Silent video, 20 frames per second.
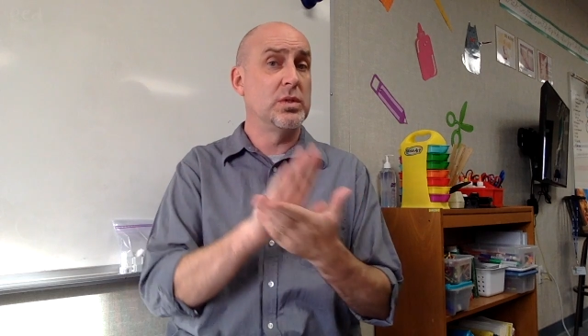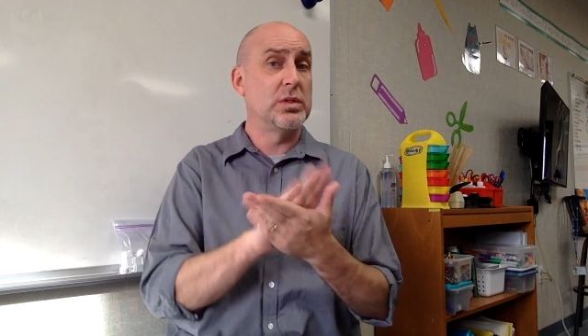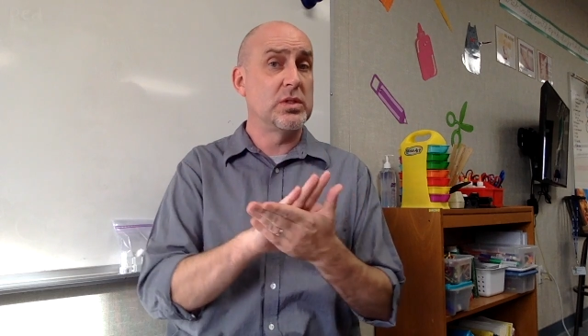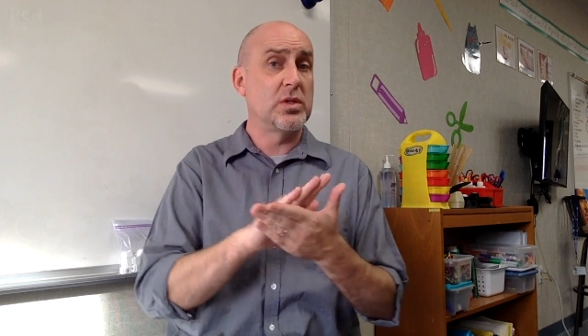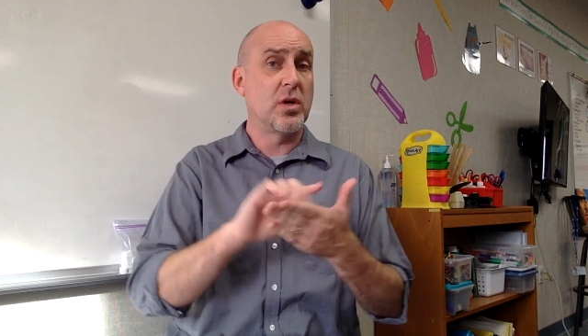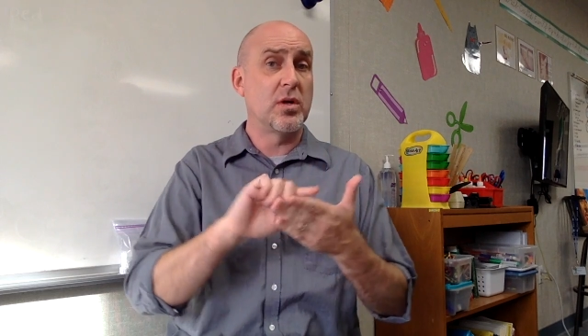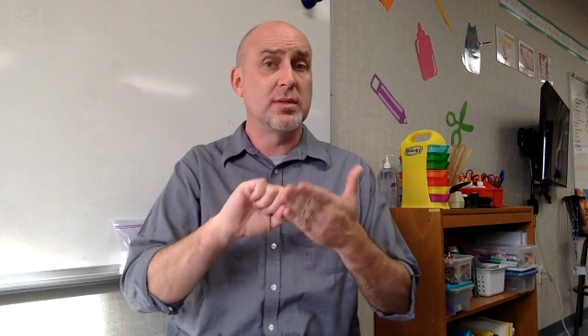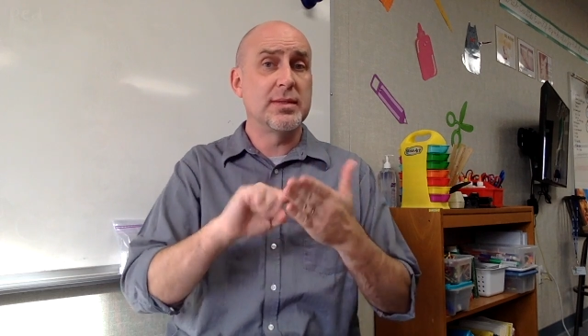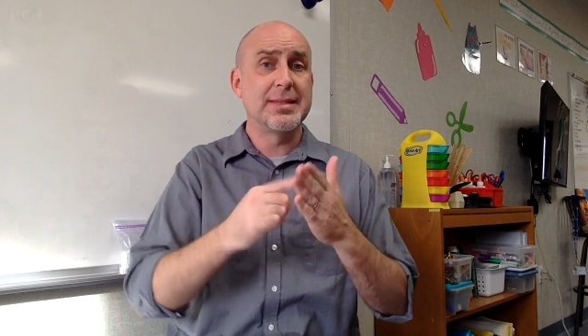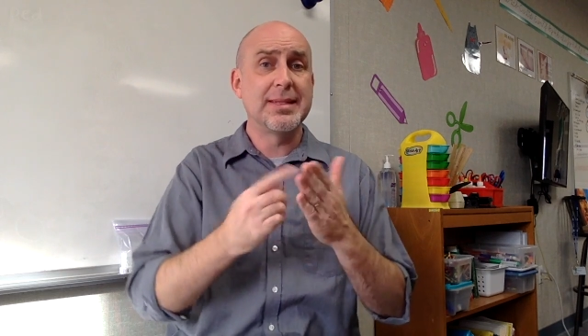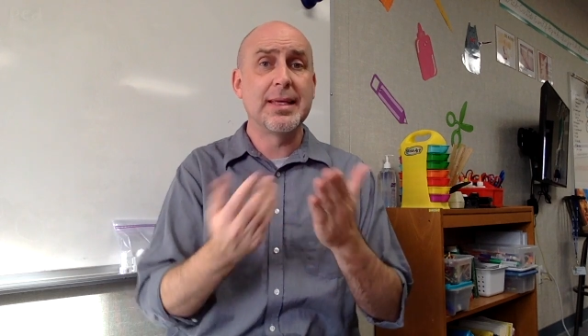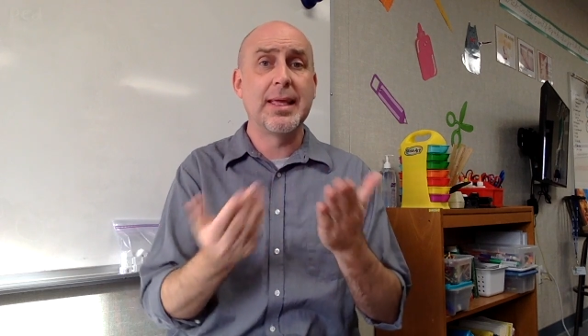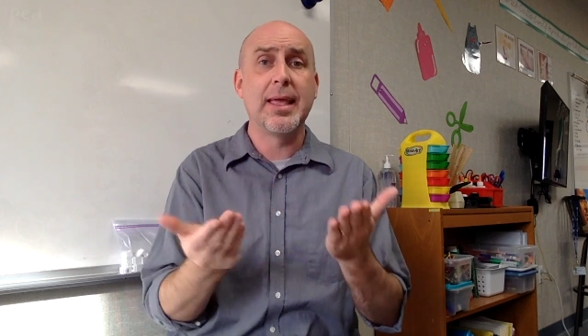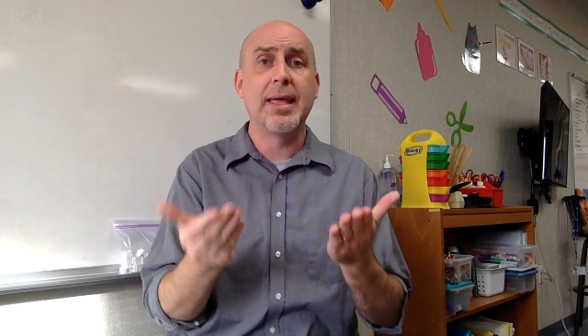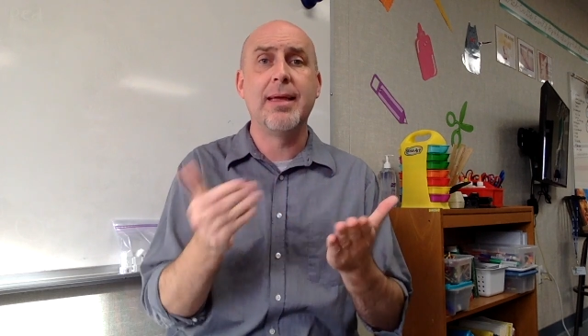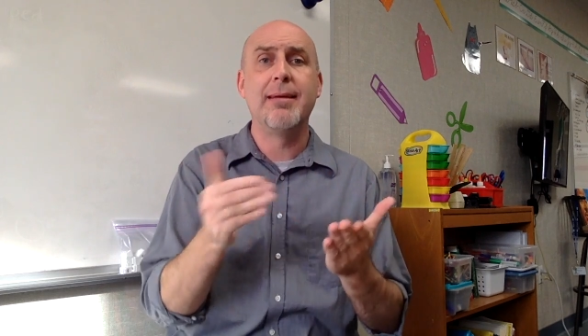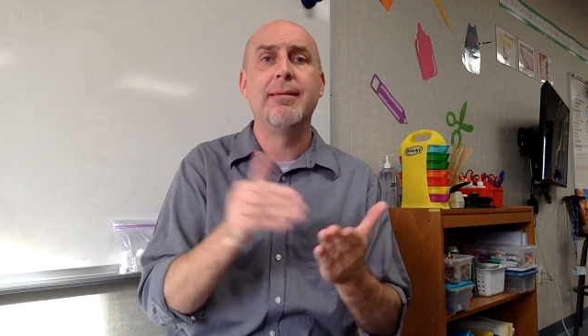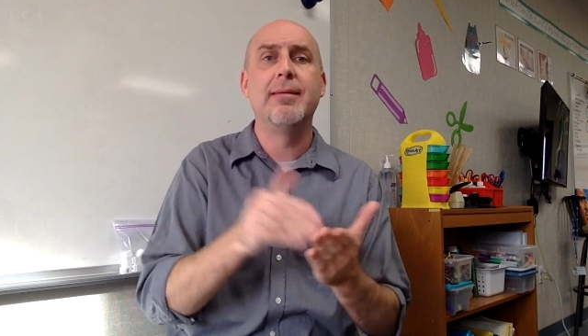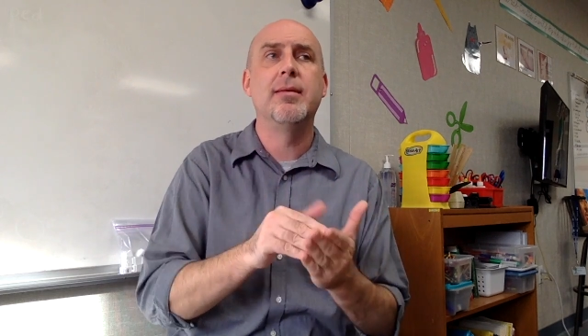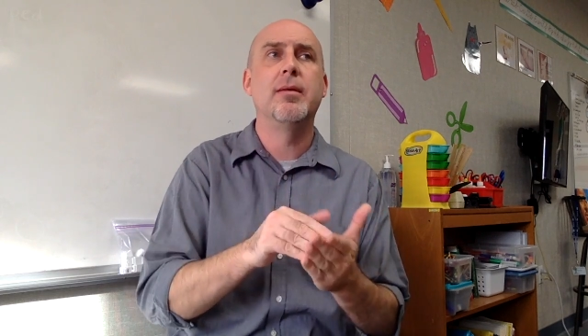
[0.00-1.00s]
starts
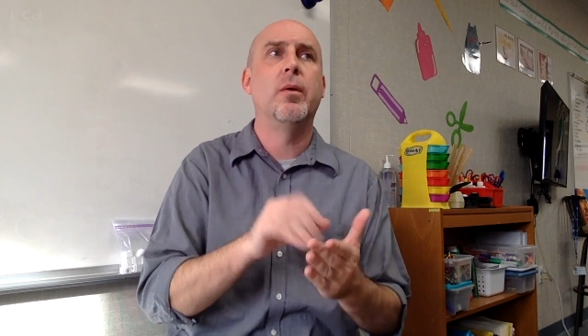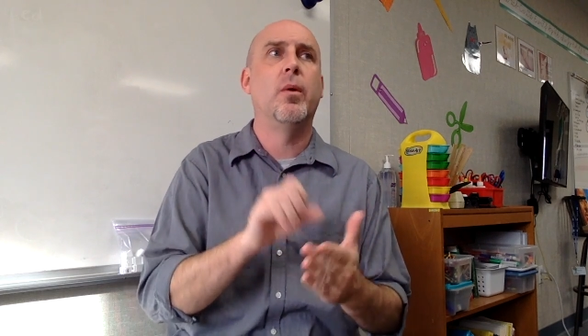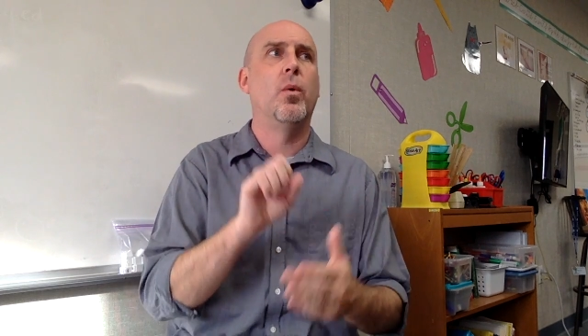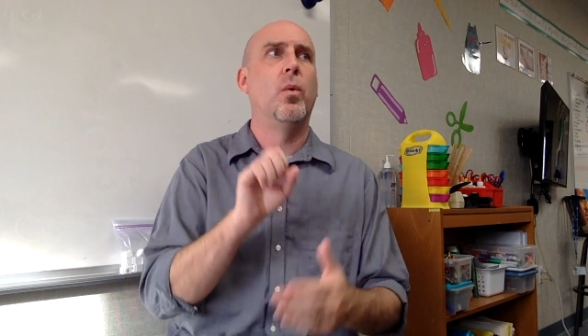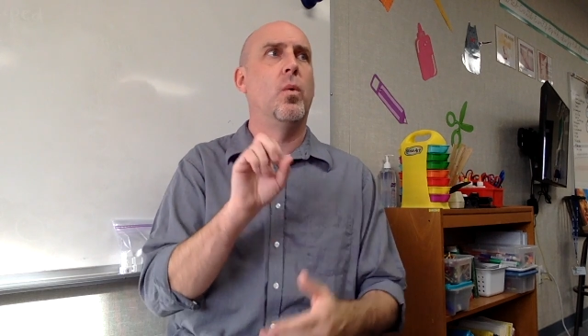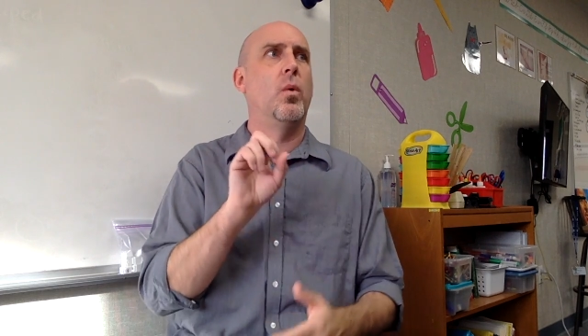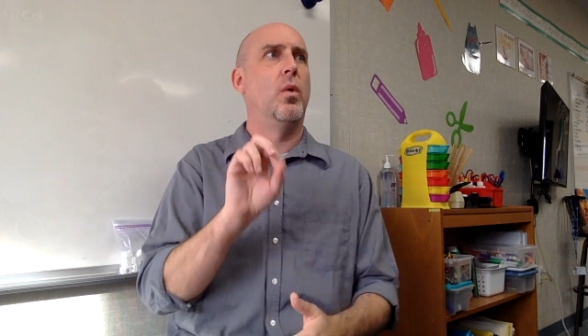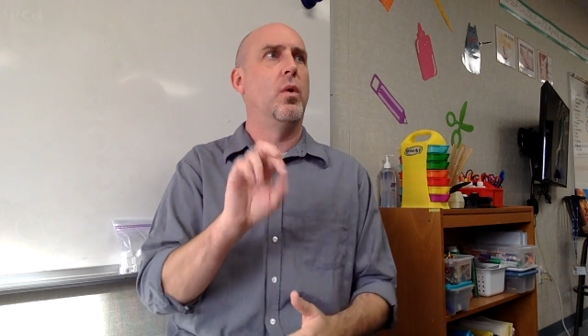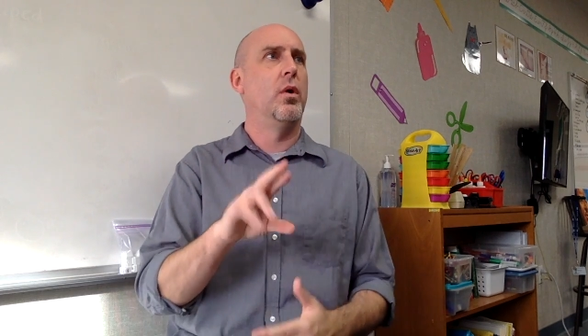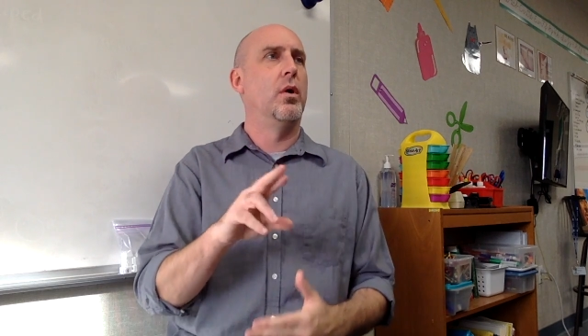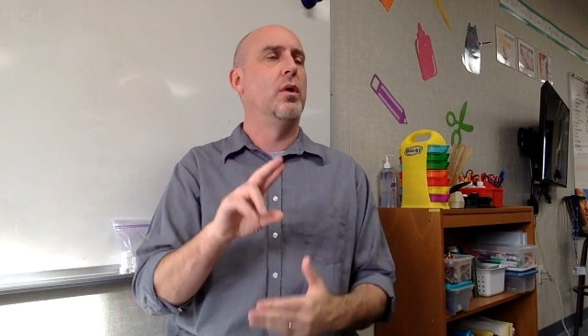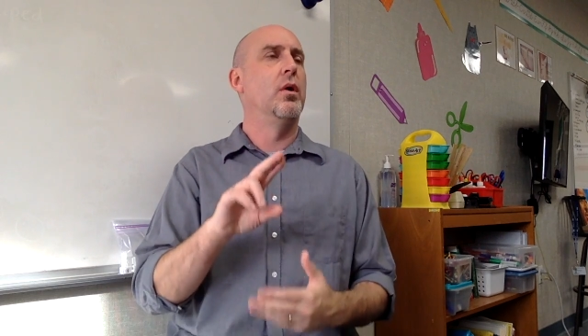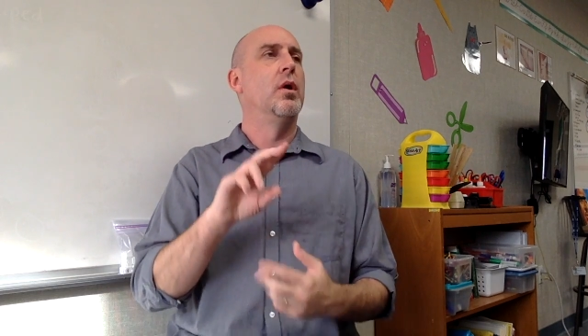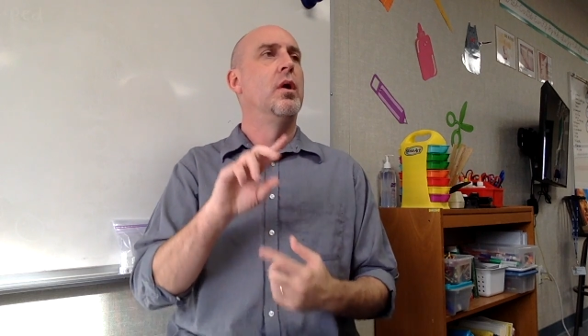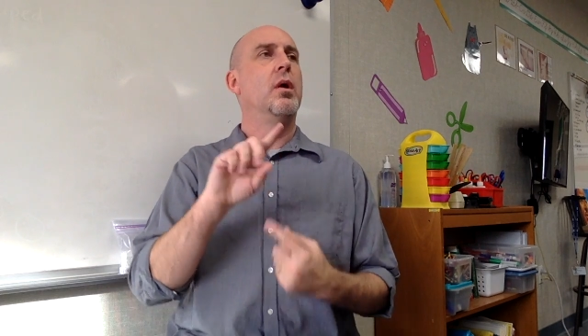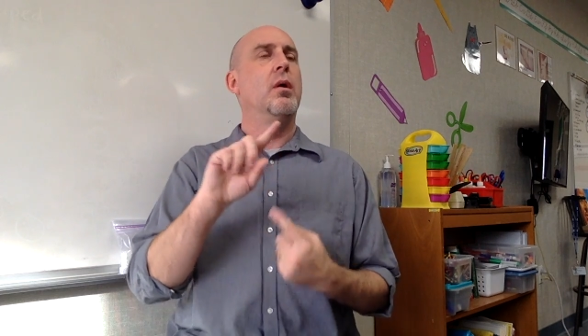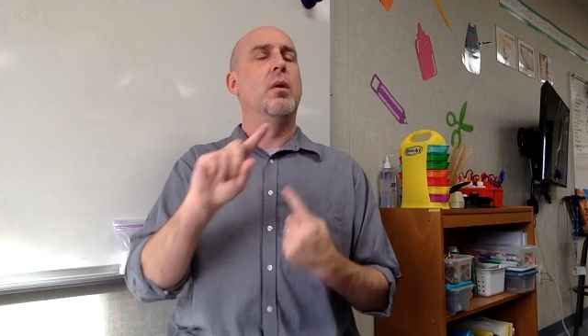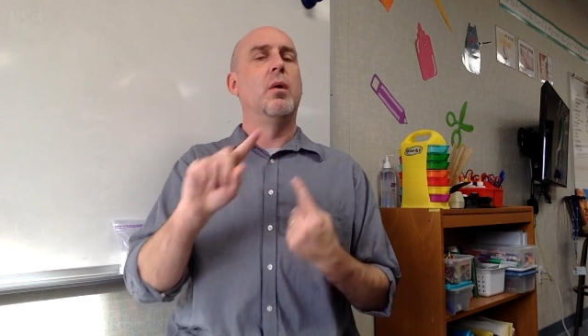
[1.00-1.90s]
again, or